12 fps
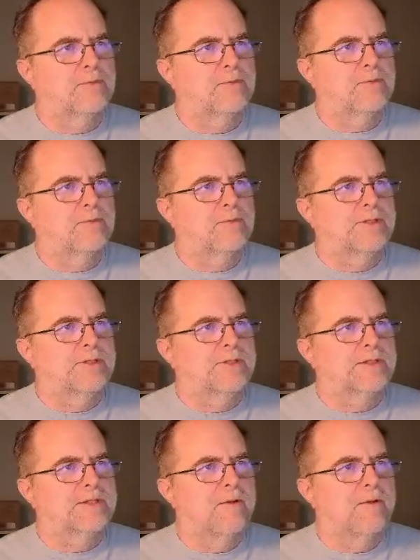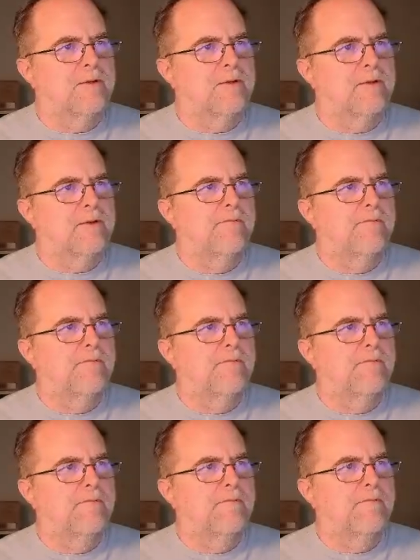At a glance, it looks like it's
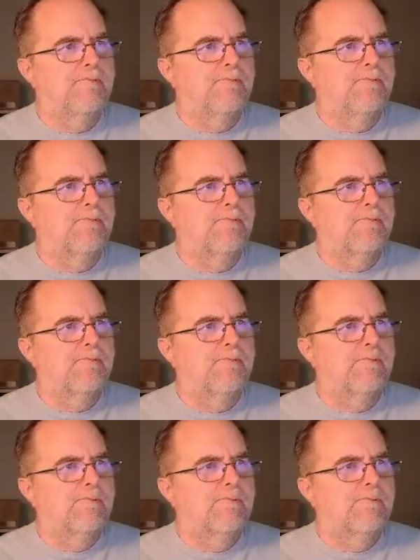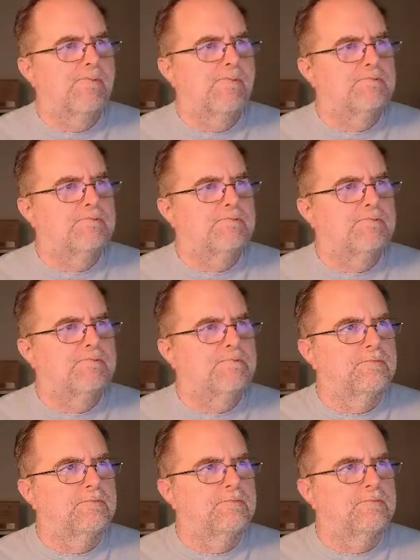double-decker, but it's actually not. Oh, maybe that's
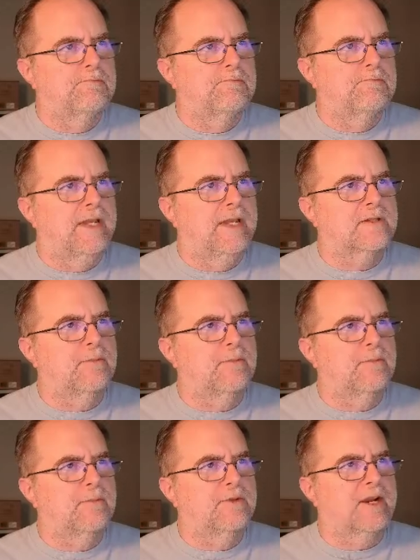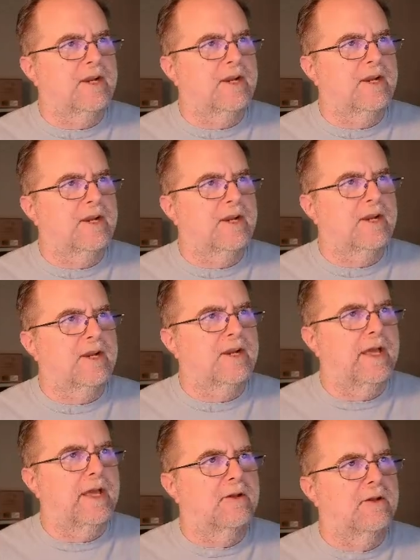trains up there.
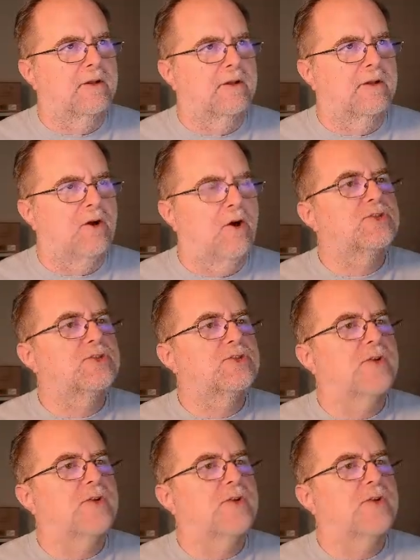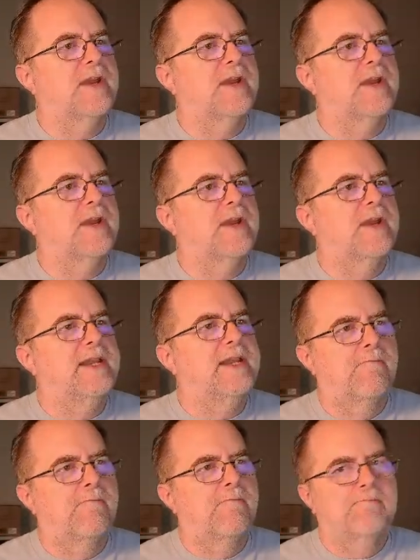That's probably trains. Pump
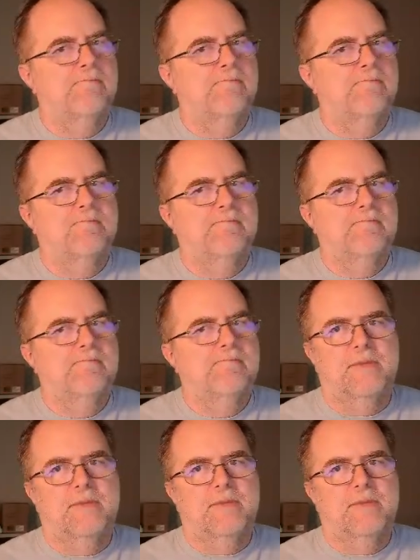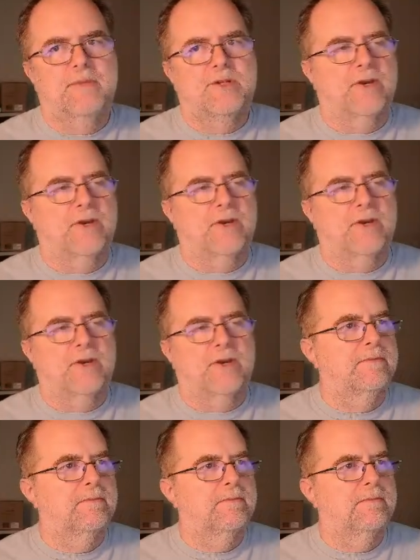jacks, that sounds right.
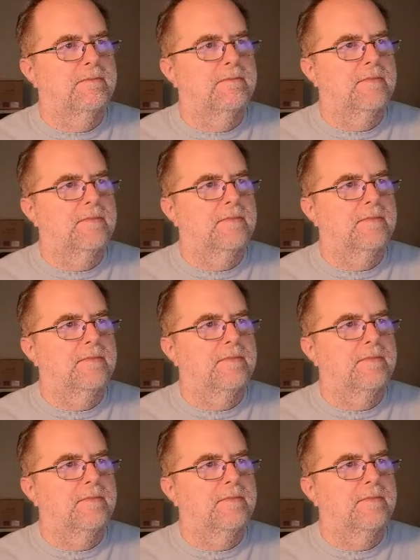But we're just,